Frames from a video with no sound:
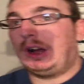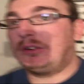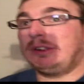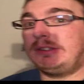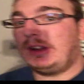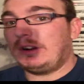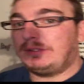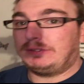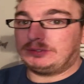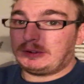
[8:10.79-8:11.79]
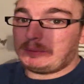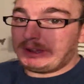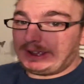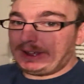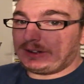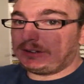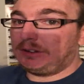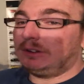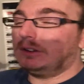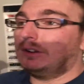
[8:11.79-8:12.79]
we'll start off from here
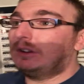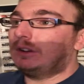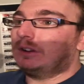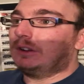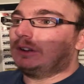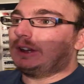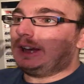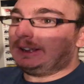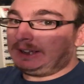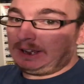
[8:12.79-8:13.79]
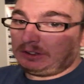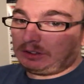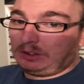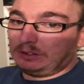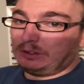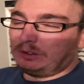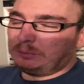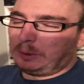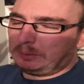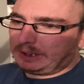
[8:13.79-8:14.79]
at 9 o'clock,
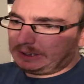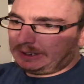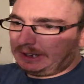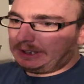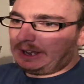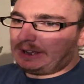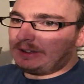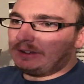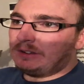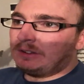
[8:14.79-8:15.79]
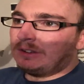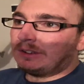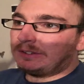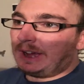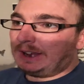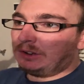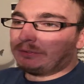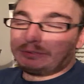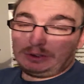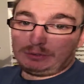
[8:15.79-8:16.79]
probably getting an email,
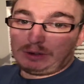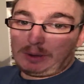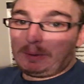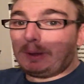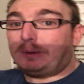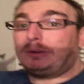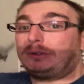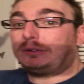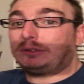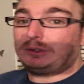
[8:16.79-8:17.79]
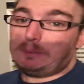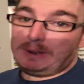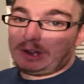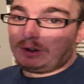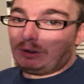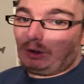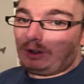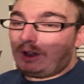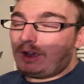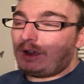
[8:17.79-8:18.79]
9:03 tram to Middle
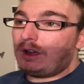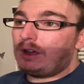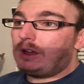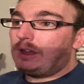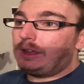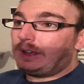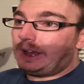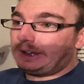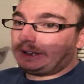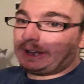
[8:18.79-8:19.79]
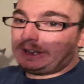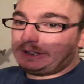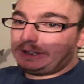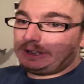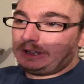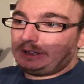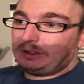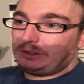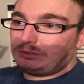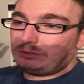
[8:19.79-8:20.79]
Hall, and then get the
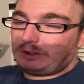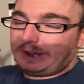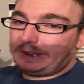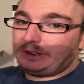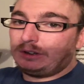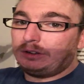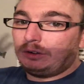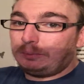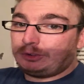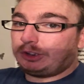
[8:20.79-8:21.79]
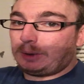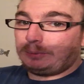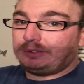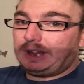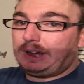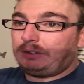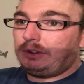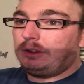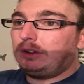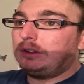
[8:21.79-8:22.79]
train up to Chapel Town,
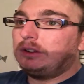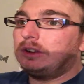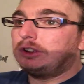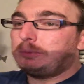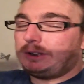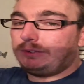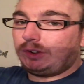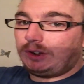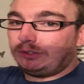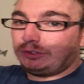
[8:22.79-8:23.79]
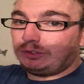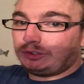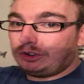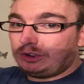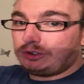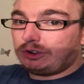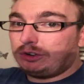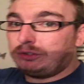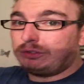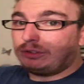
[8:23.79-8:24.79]
spend a few hours at Sir
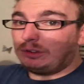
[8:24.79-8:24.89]
Sean's,